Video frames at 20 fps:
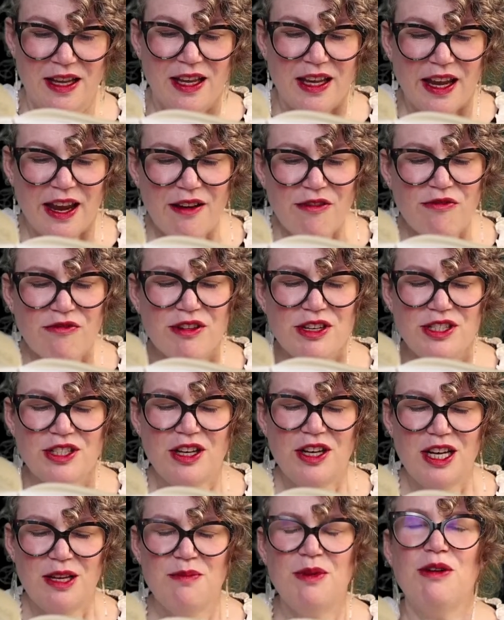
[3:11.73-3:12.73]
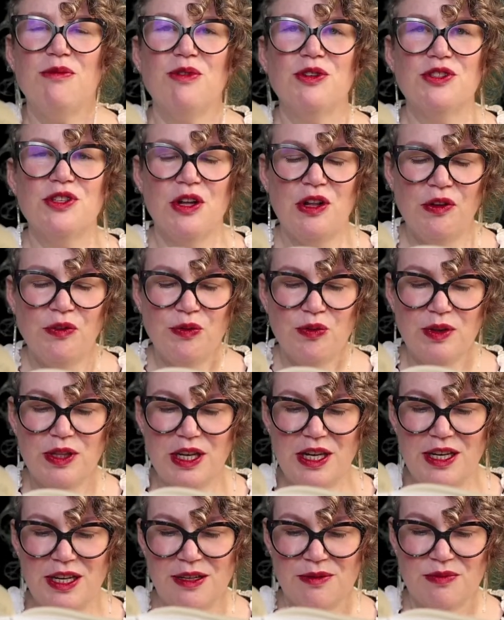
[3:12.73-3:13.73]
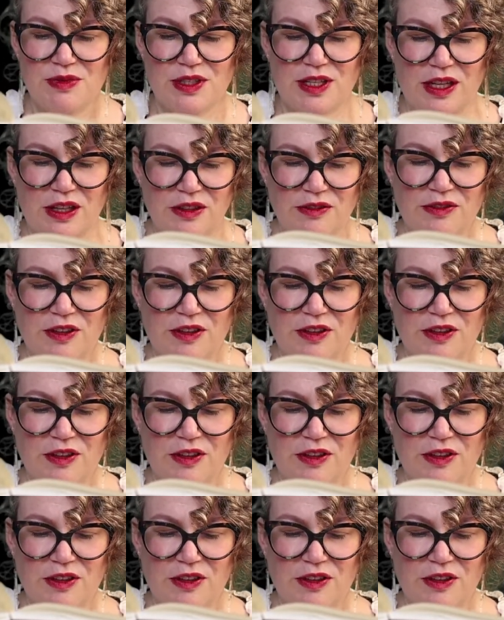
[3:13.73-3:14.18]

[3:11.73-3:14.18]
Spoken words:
Every time he resolved within himself,